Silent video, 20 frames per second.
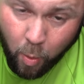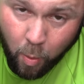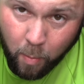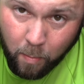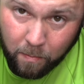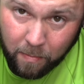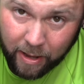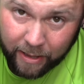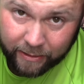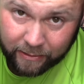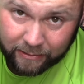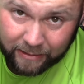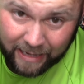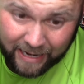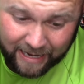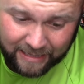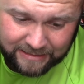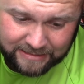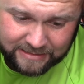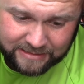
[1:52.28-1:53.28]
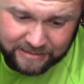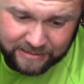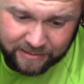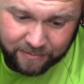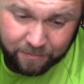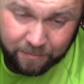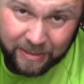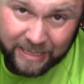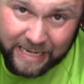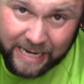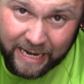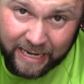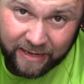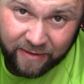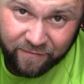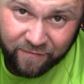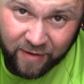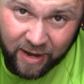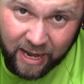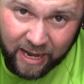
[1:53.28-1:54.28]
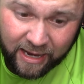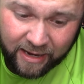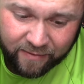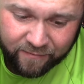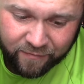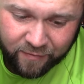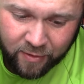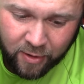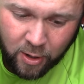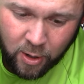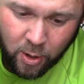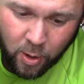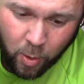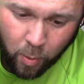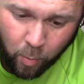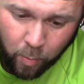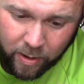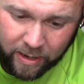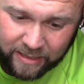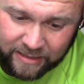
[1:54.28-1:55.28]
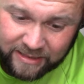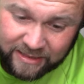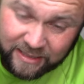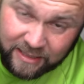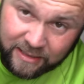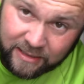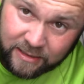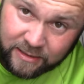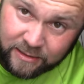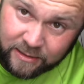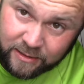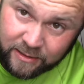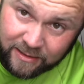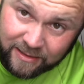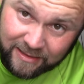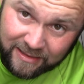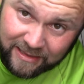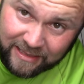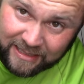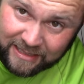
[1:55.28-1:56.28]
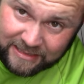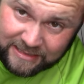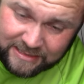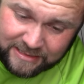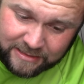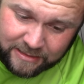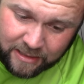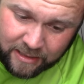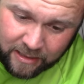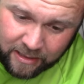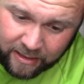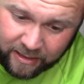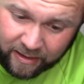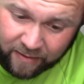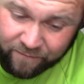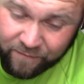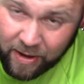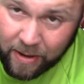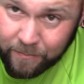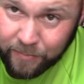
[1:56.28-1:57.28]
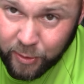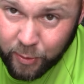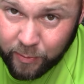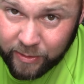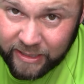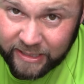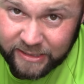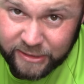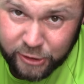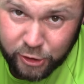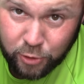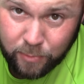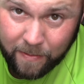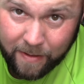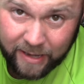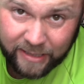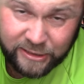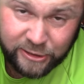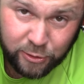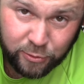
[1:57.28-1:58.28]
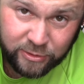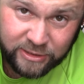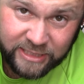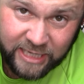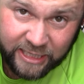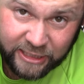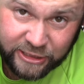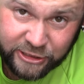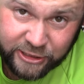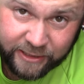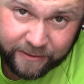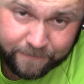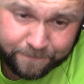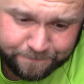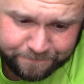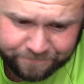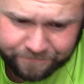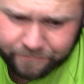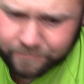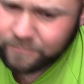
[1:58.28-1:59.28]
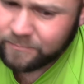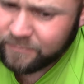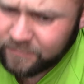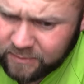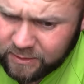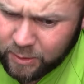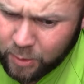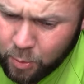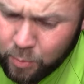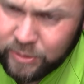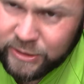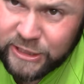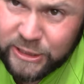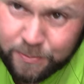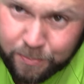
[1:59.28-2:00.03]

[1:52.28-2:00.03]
Model S P85 with this. If I'm doing a 2x2 section, which is